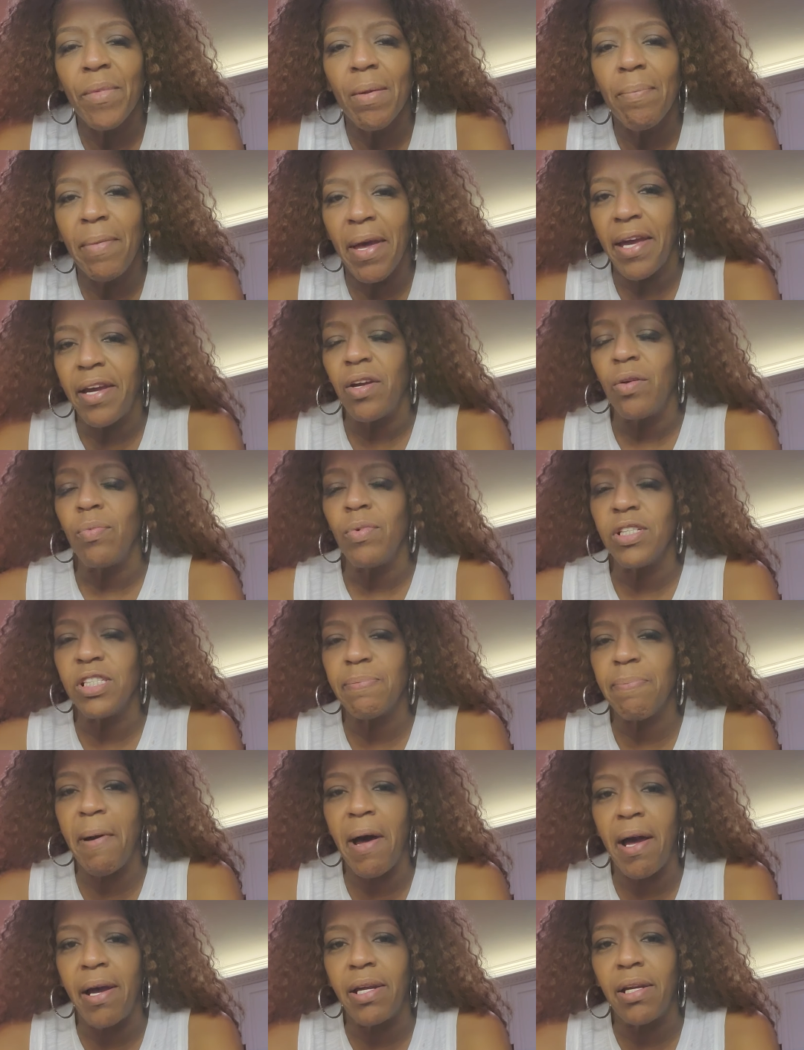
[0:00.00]
Megan was
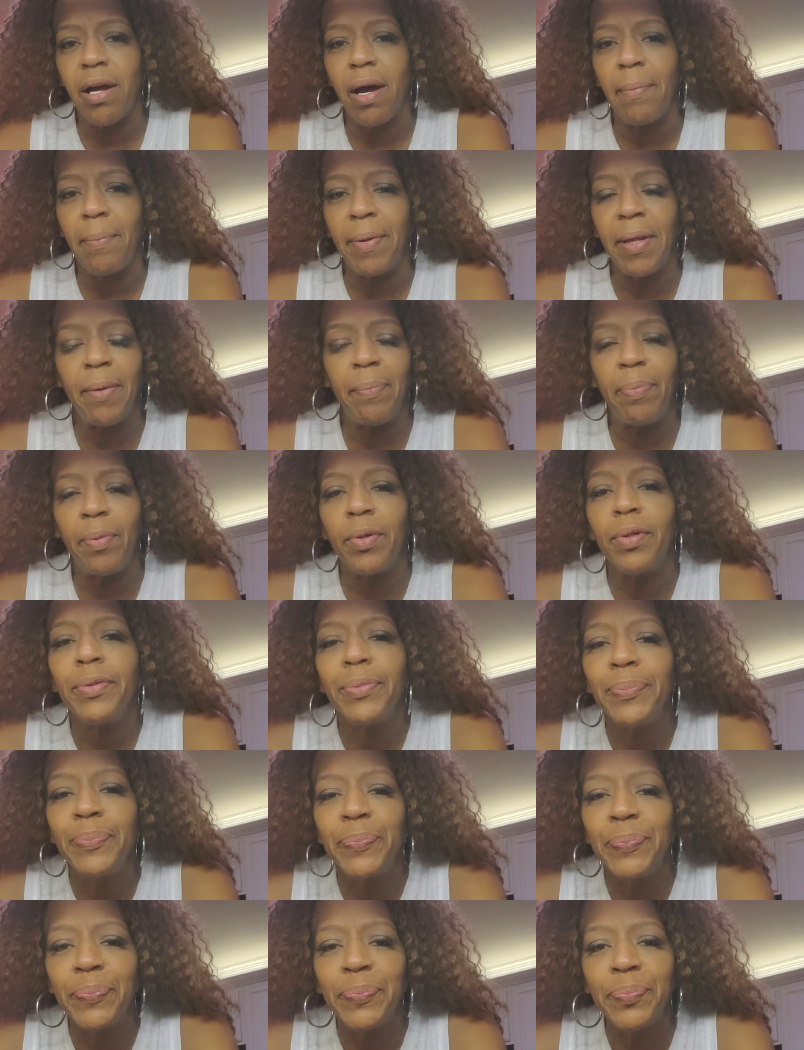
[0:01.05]
spying on
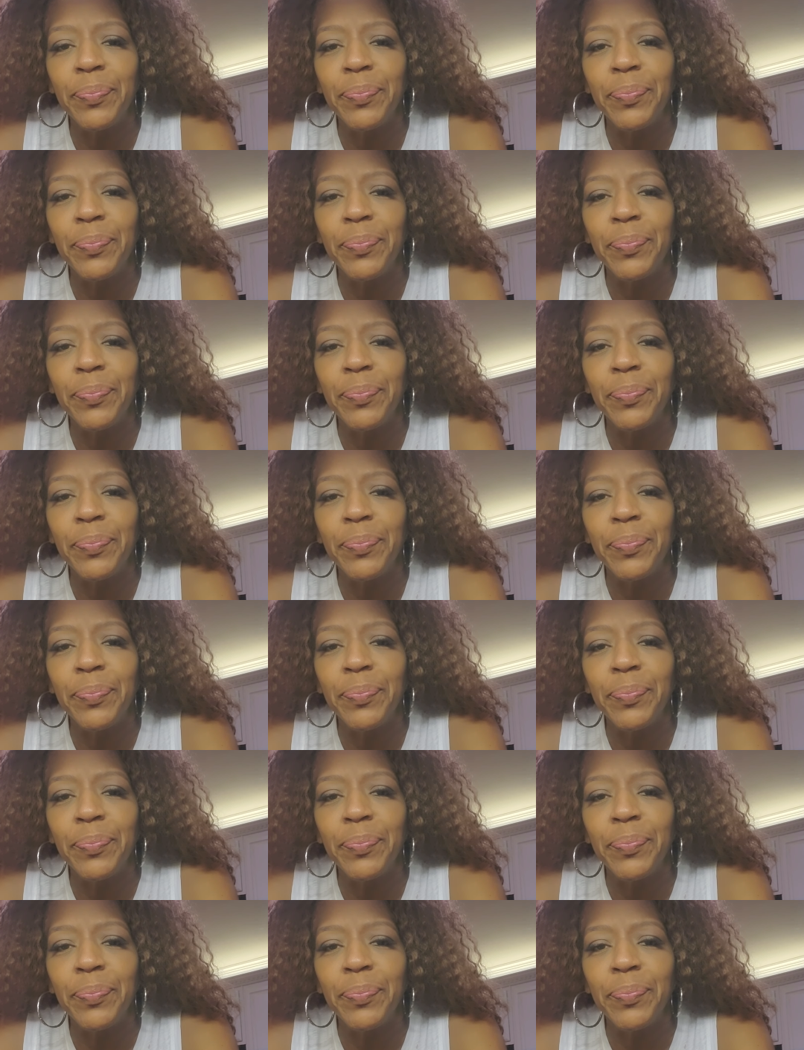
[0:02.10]
people,